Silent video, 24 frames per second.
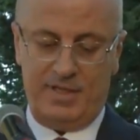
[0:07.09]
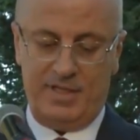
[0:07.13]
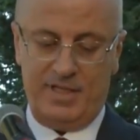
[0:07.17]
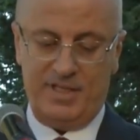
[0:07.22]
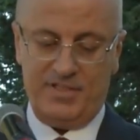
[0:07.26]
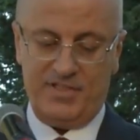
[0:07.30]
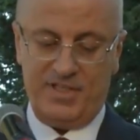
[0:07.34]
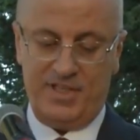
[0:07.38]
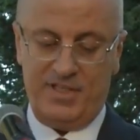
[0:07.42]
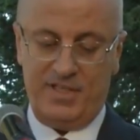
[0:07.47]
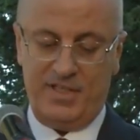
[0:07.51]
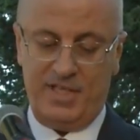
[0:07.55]

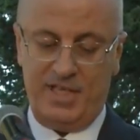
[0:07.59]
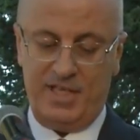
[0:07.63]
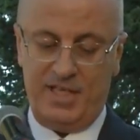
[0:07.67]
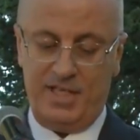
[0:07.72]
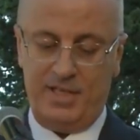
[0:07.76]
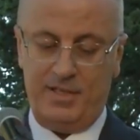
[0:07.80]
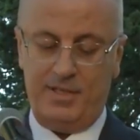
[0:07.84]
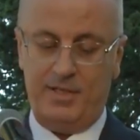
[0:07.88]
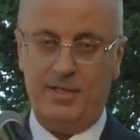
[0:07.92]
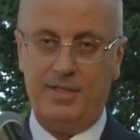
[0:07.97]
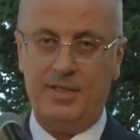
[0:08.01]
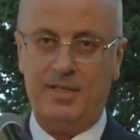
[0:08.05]
It's
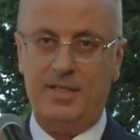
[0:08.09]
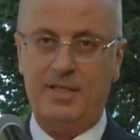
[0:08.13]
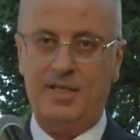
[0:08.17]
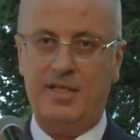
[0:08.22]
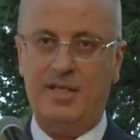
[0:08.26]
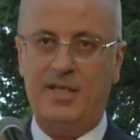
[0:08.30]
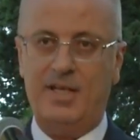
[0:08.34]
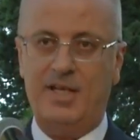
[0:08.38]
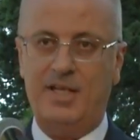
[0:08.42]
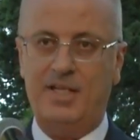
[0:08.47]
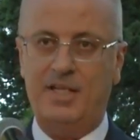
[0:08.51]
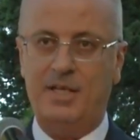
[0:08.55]
indeed
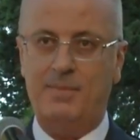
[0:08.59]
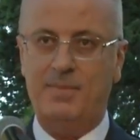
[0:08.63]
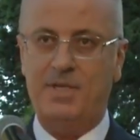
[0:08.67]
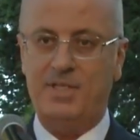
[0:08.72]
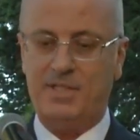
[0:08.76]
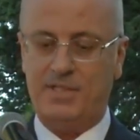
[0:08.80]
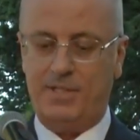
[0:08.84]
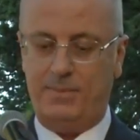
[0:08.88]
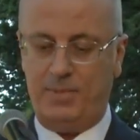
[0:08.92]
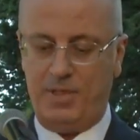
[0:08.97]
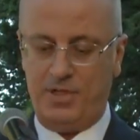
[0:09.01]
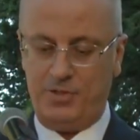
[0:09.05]
an
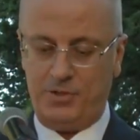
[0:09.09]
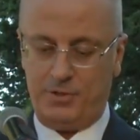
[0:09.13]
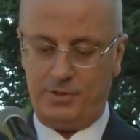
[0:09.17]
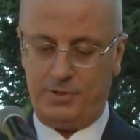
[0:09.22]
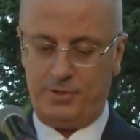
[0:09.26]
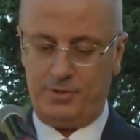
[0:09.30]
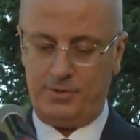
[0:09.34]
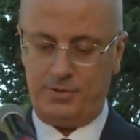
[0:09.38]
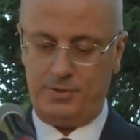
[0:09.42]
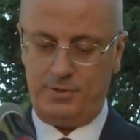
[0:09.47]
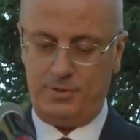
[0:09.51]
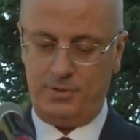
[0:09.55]
immense pleasure
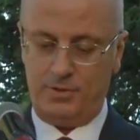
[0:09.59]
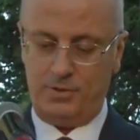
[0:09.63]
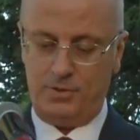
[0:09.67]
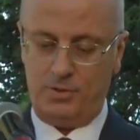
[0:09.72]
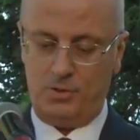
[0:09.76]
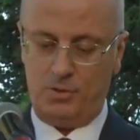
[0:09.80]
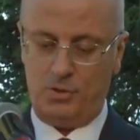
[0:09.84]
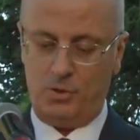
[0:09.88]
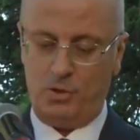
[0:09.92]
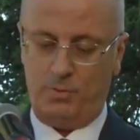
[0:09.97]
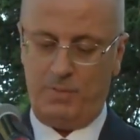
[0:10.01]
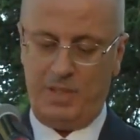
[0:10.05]

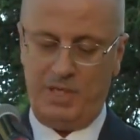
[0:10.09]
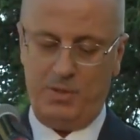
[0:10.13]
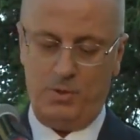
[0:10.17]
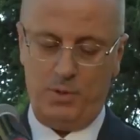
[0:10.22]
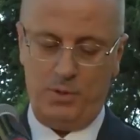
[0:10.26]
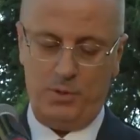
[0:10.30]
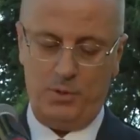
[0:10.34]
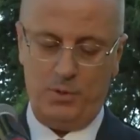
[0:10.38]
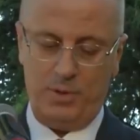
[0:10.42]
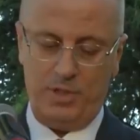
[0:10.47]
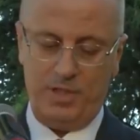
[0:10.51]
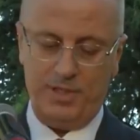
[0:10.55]
to be
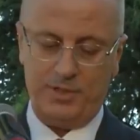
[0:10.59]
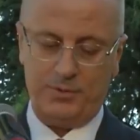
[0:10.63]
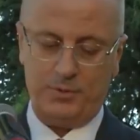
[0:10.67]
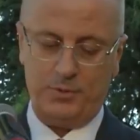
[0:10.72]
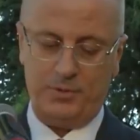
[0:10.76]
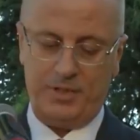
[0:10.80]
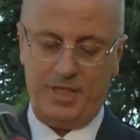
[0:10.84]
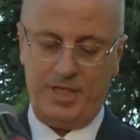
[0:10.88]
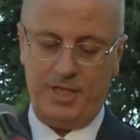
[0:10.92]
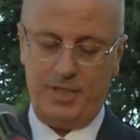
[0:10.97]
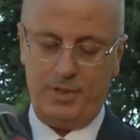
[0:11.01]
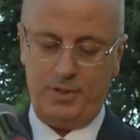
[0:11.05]
with you here
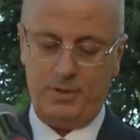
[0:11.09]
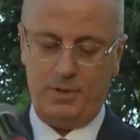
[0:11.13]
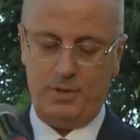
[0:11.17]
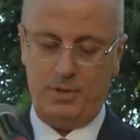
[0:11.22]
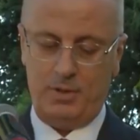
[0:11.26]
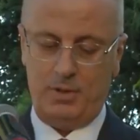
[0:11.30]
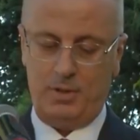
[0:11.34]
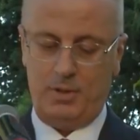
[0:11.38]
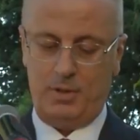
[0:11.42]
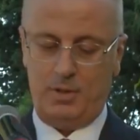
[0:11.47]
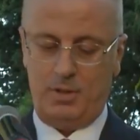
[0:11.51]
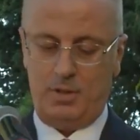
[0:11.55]
today
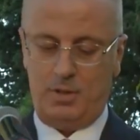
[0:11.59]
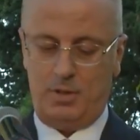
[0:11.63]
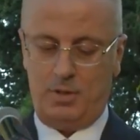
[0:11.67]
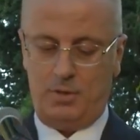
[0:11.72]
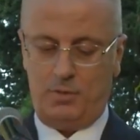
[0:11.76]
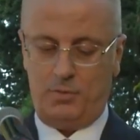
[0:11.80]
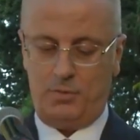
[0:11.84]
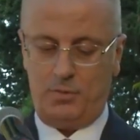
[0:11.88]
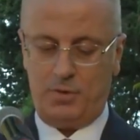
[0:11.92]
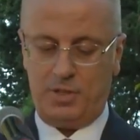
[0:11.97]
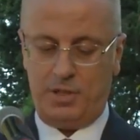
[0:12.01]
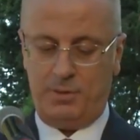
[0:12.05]

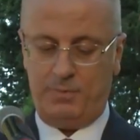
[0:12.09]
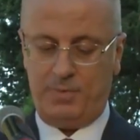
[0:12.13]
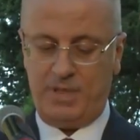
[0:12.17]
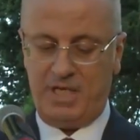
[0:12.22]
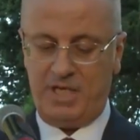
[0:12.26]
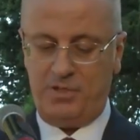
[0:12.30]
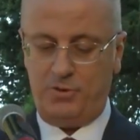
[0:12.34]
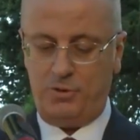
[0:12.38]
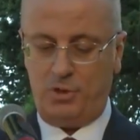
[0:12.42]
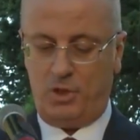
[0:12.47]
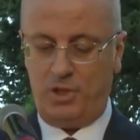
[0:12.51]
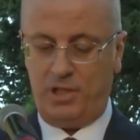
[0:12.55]
to
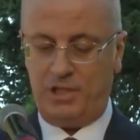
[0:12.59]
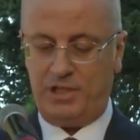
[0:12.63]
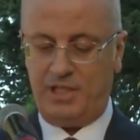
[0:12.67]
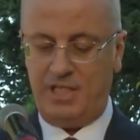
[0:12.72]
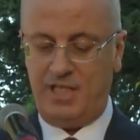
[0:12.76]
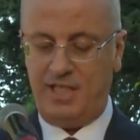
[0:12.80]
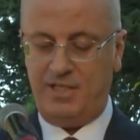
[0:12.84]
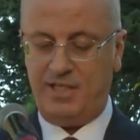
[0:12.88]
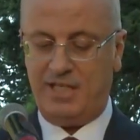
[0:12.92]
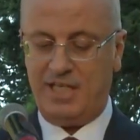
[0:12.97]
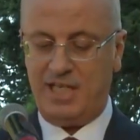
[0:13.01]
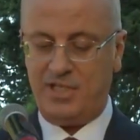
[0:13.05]
celebrate
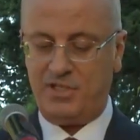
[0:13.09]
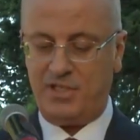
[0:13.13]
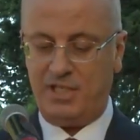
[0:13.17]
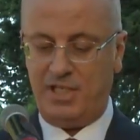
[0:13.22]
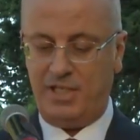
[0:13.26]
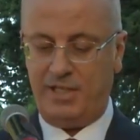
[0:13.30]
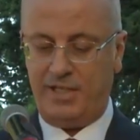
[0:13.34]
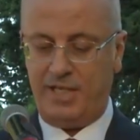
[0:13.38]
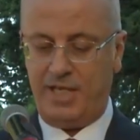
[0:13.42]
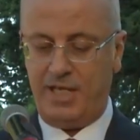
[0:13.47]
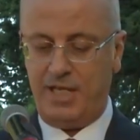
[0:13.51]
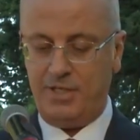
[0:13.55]
jointly the
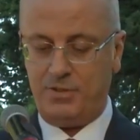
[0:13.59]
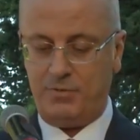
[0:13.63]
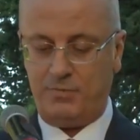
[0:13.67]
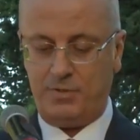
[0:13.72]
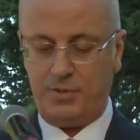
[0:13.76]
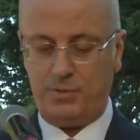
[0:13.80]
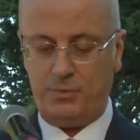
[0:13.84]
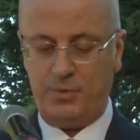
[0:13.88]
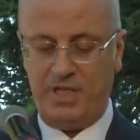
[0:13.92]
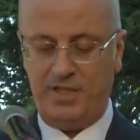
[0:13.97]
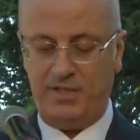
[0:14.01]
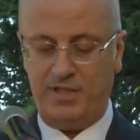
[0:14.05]
National Days of
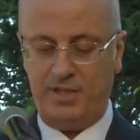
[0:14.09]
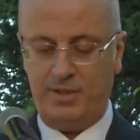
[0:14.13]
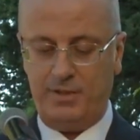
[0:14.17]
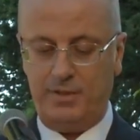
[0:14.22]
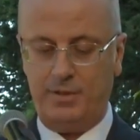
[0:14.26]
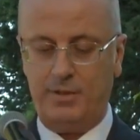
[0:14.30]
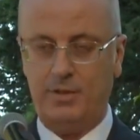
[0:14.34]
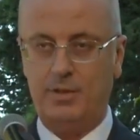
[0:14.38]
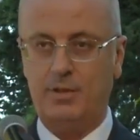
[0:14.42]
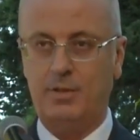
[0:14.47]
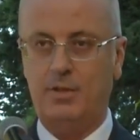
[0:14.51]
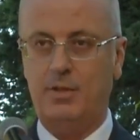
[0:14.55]

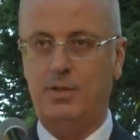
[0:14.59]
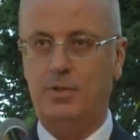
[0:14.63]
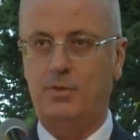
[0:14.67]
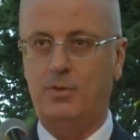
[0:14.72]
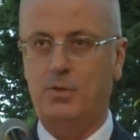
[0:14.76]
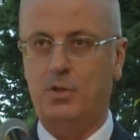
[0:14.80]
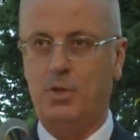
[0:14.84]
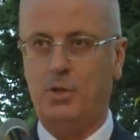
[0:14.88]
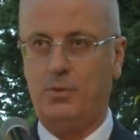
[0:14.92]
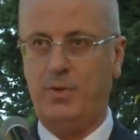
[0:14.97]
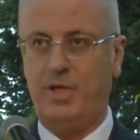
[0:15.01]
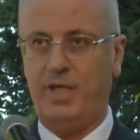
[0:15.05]
Sweden,
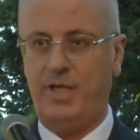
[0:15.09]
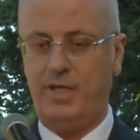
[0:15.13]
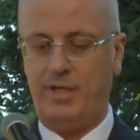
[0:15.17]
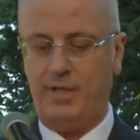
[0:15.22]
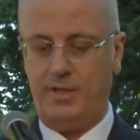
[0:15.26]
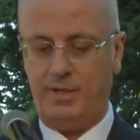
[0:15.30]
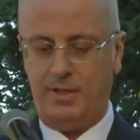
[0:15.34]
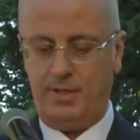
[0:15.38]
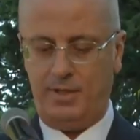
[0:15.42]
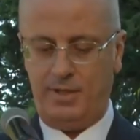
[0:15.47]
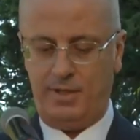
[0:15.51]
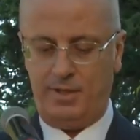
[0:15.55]
Norway,
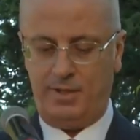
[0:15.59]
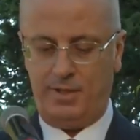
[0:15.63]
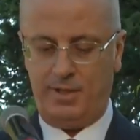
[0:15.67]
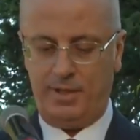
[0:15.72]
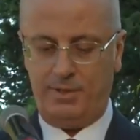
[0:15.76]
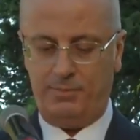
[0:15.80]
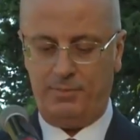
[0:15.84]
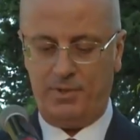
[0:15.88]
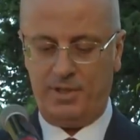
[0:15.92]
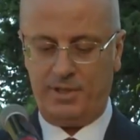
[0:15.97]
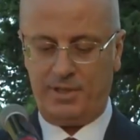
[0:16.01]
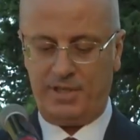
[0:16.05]

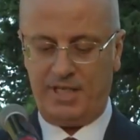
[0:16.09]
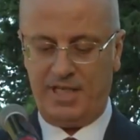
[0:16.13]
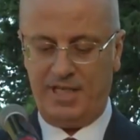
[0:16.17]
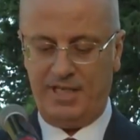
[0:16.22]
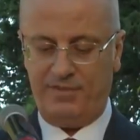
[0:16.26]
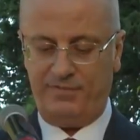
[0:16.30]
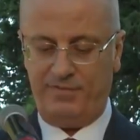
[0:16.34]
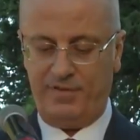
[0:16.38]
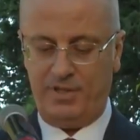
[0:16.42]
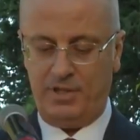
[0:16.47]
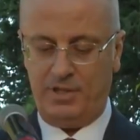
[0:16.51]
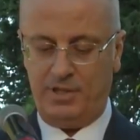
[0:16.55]
Denmark,
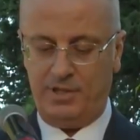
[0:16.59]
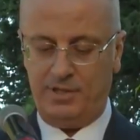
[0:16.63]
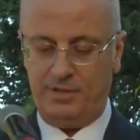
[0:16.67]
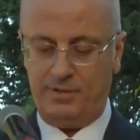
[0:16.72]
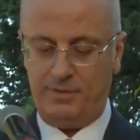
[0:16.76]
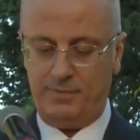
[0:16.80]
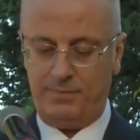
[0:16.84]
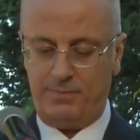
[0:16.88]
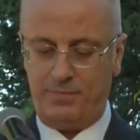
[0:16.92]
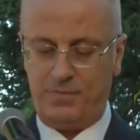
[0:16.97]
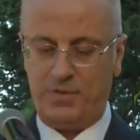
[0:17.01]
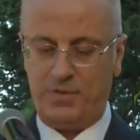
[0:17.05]
and Finland.